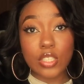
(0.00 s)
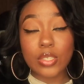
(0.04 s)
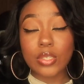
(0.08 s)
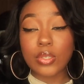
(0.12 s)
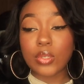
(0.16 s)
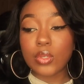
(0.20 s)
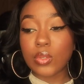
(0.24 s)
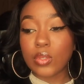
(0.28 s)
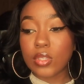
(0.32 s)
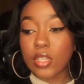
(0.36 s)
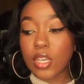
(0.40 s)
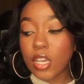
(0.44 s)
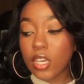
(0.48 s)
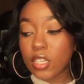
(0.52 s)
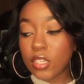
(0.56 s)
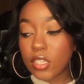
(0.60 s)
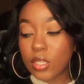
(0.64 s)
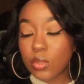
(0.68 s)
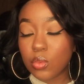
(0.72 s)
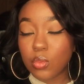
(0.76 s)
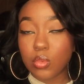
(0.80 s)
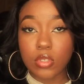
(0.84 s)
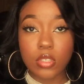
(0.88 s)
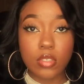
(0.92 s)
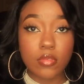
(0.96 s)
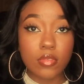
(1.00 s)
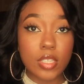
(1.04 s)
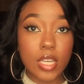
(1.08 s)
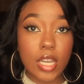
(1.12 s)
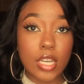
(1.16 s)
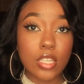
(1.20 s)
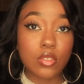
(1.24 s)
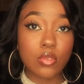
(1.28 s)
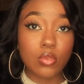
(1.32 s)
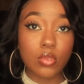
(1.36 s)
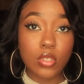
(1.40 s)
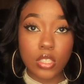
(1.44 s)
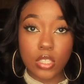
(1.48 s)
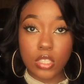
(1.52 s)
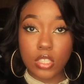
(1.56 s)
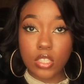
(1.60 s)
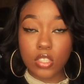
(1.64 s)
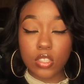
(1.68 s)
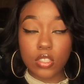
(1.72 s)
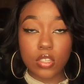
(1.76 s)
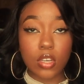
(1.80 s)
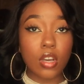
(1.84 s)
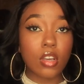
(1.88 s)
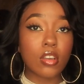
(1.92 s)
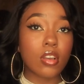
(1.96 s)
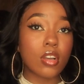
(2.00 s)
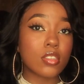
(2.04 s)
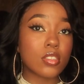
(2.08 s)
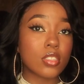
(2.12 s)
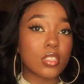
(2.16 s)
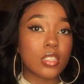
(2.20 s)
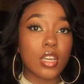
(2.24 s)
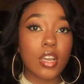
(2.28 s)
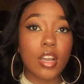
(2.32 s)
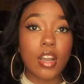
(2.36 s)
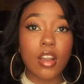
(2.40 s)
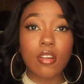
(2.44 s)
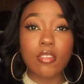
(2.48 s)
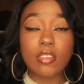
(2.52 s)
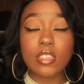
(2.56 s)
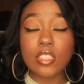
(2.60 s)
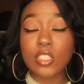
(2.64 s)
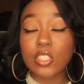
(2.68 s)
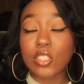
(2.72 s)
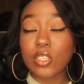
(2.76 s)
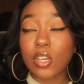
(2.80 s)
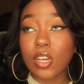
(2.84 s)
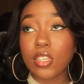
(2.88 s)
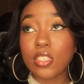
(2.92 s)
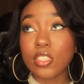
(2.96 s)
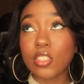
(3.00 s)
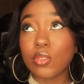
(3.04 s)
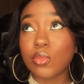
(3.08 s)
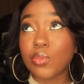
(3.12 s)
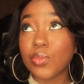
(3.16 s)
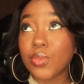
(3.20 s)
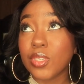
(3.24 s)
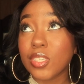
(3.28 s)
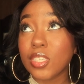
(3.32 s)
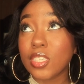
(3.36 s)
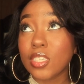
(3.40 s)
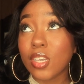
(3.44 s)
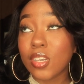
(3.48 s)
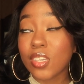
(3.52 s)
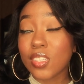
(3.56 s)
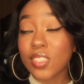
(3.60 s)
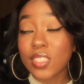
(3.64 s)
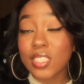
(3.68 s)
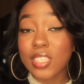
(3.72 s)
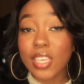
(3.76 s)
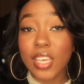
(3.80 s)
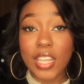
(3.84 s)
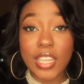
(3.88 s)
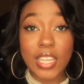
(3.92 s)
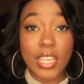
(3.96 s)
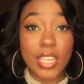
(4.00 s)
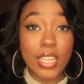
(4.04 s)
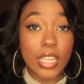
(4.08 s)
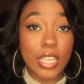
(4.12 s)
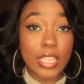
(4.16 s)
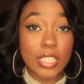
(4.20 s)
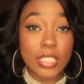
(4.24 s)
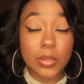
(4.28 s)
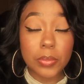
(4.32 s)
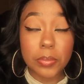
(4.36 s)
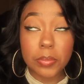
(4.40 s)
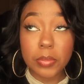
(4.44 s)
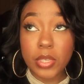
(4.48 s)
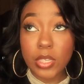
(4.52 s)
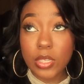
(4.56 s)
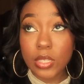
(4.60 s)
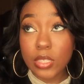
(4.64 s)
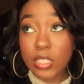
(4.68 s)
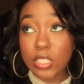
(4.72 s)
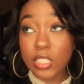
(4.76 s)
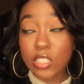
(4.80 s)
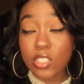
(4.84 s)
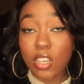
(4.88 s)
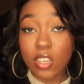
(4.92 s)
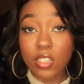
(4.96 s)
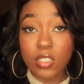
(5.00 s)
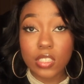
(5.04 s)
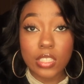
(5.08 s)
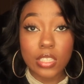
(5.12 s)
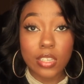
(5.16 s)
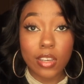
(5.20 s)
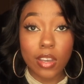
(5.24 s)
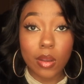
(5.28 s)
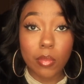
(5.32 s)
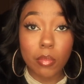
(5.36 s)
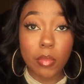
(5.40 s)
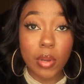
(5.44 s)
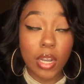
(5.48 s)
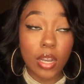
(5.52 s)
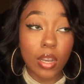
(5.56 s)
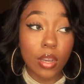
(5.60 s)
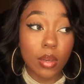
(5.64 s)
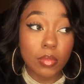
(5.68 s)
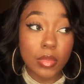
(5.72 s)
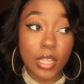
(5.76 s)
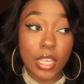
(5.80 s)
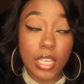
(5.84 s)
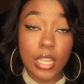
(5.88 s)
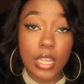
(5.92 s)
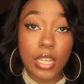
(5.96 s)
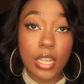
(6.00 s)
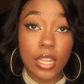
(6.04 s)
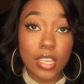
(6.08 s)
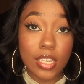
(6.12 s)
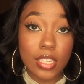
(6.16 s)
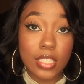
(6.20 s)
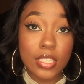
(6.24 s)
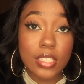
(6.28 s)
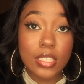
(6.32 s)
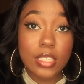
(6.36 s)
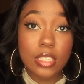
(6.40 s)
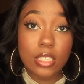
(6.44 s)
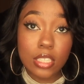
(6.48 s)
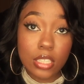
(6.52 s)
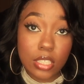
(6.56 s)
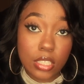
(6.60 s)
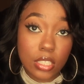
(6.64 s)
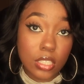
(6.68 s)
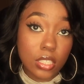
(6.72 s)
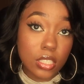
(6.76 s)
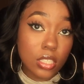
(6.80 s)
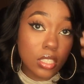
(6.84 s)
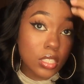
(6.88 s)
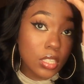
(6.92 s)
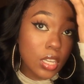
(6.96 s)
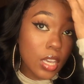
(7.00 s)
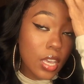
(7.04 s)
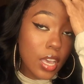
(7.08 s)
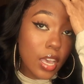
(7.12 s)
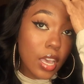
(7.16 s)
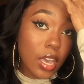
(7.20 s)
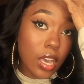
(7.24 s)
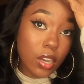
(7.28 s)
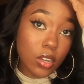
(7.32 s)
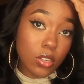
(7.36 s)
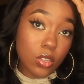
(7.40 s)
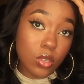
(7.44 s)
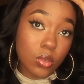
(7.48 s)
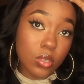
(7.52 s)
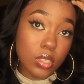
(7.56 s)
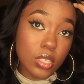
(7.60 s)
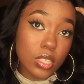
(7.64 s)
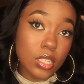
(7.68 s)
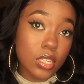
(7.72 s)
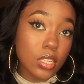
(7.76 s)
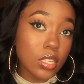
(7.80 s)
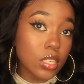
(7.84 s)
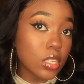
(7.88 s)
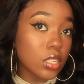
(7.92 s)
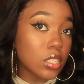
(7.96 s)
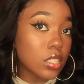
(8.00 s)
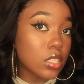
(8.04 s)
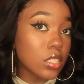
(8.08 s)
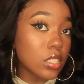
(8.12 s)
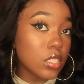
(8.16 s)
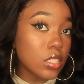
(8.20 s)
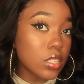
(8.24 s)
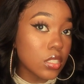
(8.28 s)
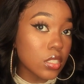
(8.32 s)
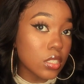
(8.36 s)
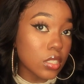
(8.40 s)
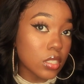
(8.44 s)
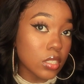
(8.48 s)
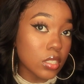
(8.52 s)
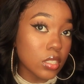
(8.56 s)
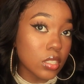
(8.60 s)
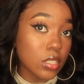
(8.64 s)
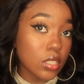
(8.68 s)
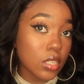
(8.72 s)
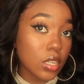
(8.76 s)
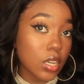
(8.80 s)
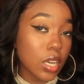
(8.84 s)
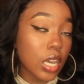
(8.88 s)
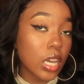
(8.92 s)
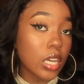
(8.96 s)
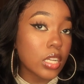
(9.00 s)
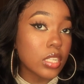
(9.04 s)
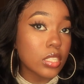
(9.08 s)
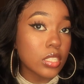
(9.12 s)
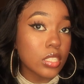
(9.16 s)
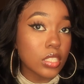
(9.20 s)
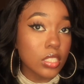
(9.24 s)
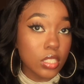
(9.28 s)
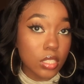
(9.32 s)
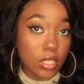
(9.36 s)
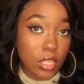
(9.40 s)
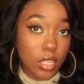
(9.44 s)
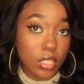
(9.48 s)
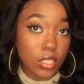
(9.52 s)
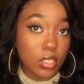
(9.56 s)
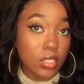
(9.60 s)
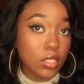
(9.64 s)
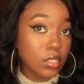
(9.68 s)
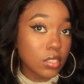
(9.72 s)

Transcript: so now that we've gotten through the install y'all see how i installed this wig y'all see how that lace melted y'all see how bomb that lace is how quick and easy i did that